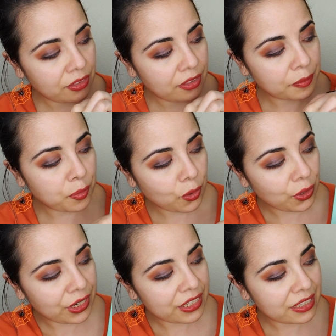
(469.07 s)
the
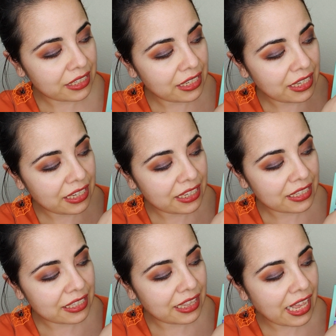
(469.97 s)

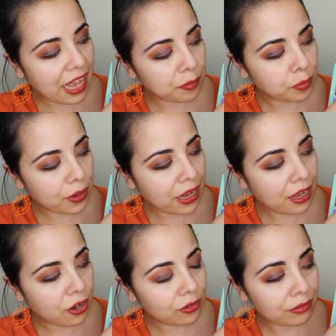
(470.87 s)
burgundies, that
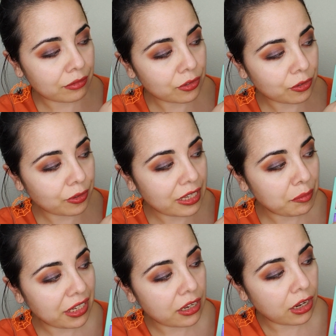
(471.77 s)
brown or
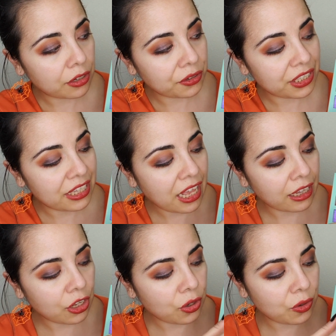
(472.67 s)
creamy color,
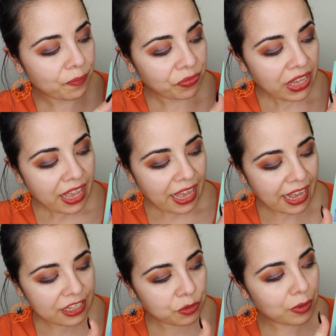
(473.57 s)
yellow,
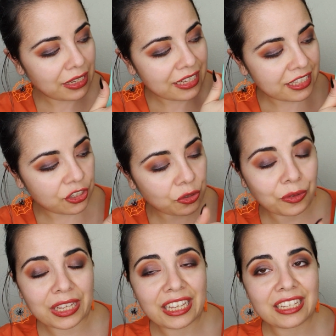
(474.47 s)
as well as the
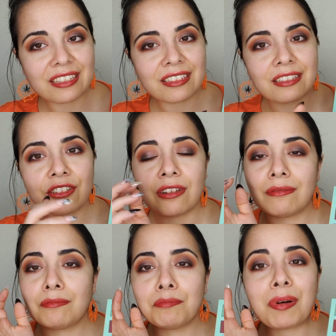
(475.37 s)
greens
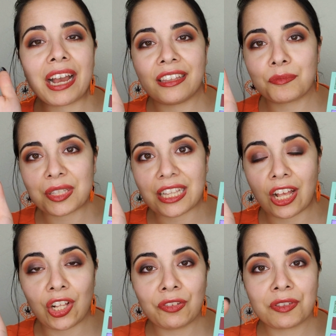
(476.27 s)
by
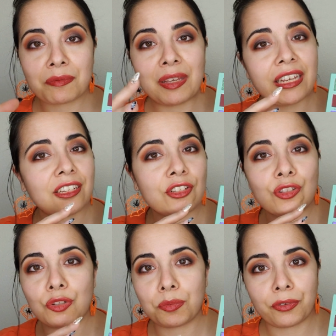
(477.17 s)
themselves make it a
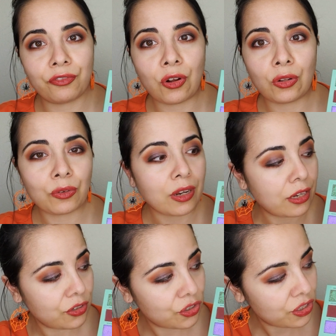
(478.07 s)
super fall
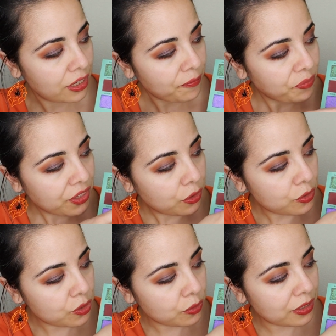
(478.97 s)
grunge.
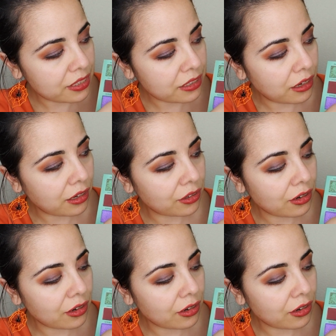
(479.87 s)
Also this color,